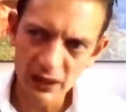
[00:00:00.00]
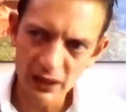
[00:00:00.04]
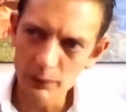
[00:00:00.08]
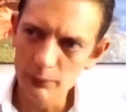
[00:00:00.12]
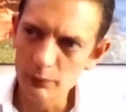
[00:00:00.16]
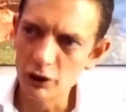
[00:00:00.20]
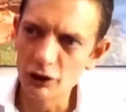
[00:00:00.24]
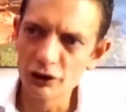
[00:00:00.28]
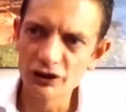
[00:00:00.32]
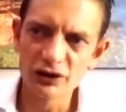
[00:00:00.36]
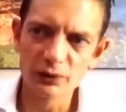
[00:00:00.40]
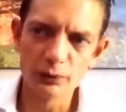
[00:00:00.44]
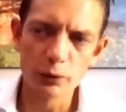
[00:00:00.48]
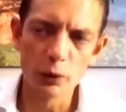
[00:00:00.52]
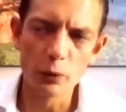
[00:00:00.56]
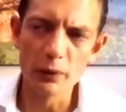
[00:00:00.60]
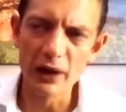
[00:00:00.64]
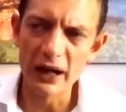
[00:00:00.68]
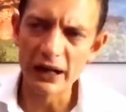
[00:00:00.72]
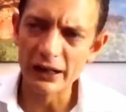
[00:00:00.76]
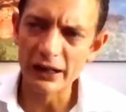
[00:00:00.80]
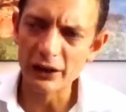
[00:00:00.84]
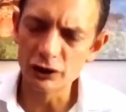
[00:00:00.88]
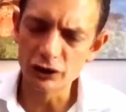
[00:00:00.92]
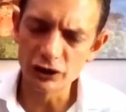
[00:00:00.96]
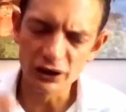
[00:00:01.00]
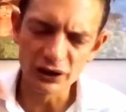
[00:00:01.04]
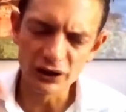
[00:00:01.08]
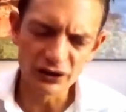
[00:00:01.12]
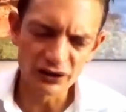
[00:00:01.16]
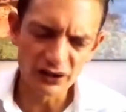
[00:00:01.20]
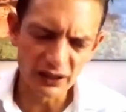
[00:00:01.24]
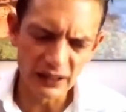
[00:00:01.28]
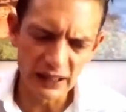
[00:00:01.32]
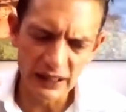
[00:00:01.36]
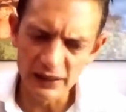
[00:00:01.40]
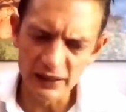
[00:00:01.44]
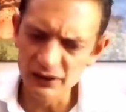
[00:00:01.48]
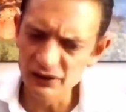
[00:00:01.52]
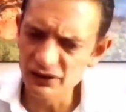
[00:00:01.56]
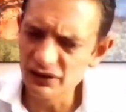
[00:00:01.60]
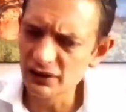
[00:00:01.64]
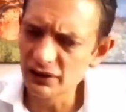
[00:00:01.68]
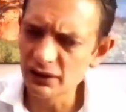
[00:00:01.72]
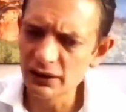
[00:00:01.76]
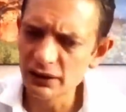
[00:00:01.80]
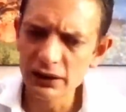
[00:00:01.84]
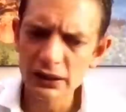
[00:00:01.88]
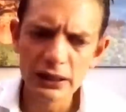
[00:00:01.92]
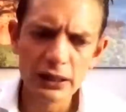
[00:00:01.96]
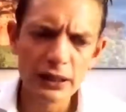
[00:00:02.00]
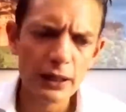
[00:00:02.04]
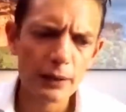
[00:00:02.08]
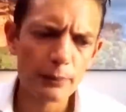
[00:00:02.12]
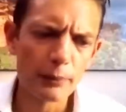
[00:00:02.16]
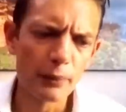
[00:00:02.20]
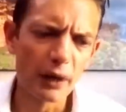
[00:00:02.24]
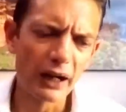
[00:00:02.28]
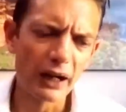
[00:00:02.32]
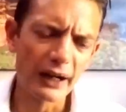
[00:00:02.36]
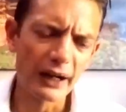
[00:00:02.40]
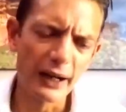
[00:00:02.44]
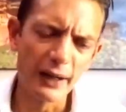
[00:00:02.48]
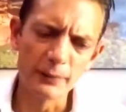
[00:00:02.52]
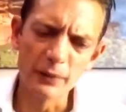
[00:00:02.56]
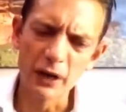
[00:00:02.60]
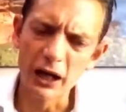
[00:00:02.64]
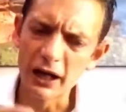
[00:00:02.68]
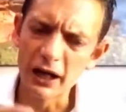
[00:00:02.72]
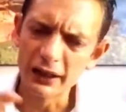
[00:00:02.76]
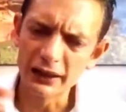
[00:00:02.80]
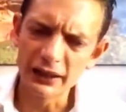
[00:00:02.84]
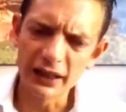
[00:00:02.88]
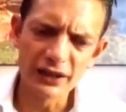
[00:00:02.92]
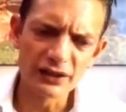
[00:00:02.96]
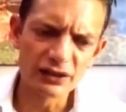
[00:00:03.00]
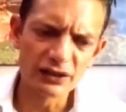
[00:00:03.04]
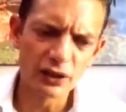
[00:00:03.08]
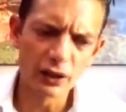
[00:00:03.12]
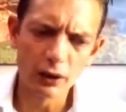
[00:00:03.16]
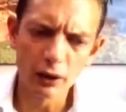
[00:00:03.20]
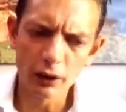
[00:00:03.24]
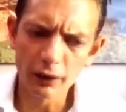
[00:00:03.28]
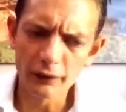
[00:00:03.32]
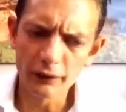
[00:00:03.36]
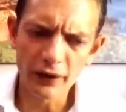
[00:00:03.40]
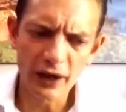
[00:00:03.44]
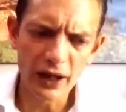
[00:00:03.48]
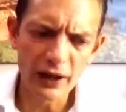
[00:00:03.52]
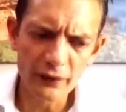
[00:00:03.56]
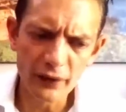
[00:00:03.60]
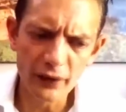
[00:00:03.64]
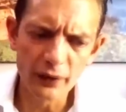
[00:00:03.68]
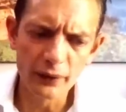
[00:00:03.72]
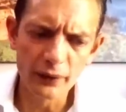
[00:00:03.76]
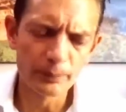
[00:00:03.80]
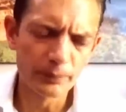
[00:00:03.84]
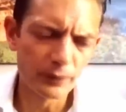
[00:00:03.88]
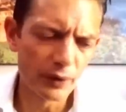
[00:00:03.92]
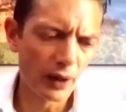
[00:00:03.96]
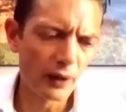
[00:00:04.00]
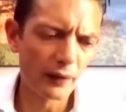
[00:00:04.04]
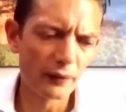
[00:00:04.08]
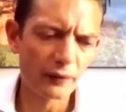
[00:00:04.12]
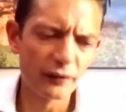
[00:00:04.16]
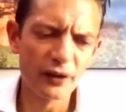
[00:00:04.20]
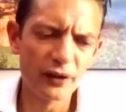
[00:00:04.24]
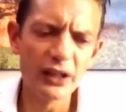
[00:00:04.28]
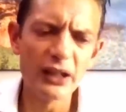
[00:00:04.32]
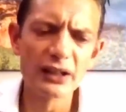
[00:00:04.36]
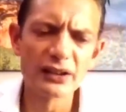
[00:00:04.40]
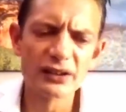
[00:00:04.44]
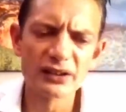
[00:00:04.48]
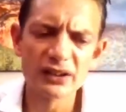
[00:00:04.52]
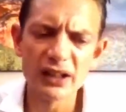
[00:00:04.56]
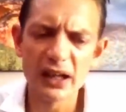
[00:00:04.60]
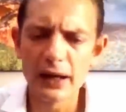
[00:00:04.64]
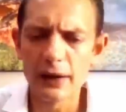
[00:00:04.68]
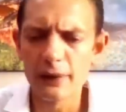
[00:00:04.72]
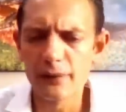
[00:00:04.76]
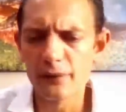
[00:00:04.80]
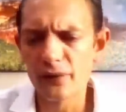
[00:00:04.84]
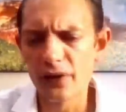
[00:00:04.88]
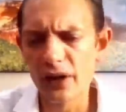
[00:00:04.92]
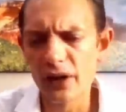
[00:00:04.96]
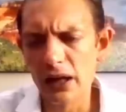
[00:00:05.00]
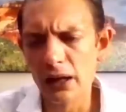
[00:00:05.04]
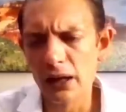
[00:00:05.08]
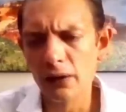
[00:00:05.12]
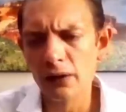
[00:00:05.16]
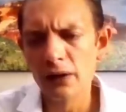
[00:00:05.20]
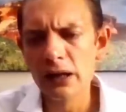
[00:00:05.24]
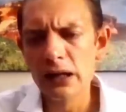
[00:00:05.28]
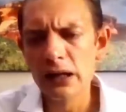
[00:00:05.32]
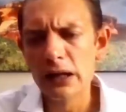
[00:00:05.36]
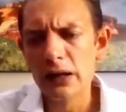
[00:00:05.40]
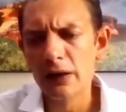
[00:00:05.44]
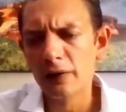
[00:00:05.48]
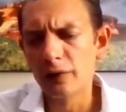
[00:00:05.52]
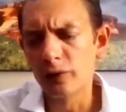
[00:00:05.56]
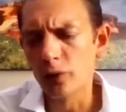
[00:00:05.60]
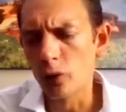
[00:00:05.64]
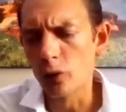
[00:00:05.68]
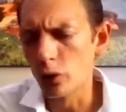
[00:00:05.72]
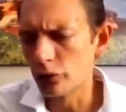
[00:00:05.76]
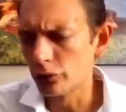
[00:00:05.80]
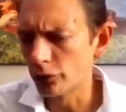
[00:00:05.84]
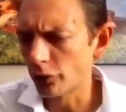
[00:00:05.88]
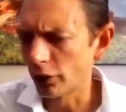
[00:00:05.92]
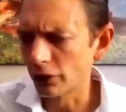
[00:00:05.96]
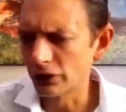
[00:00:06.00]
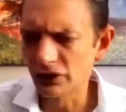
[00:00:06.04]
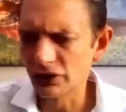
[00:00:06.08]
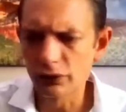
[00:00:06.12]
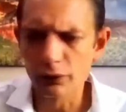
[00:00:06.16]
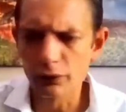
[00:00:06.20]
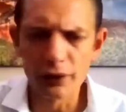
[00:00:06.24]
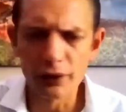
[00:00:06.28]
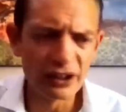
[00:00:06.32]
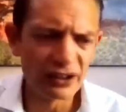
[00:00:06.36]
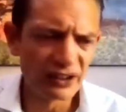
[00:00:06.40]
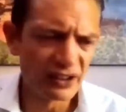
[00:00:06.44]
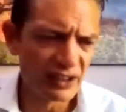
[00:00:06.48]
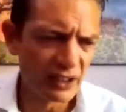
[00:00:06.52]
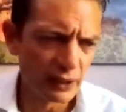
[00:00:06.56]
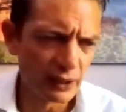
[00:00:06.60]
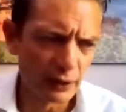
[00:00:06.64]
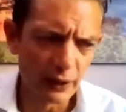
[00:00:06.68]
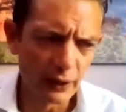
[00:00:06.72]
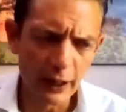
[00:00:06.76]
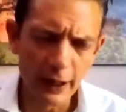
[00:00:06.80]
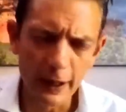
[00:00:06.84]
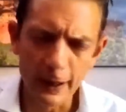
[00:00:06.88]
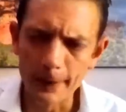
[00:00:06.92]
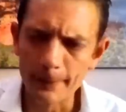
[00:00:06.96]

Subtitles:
municipal managers, against Malema, against a lot of other figures out there for transgressing